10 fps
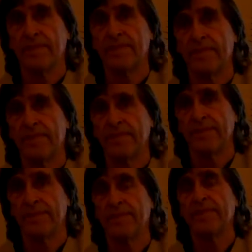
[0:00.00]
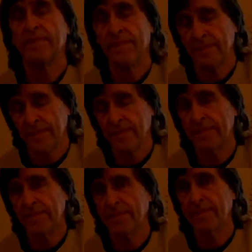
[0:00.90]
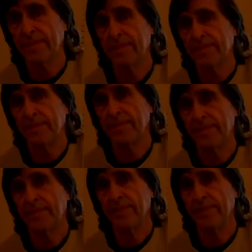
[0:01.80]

situation that brings out a needed response.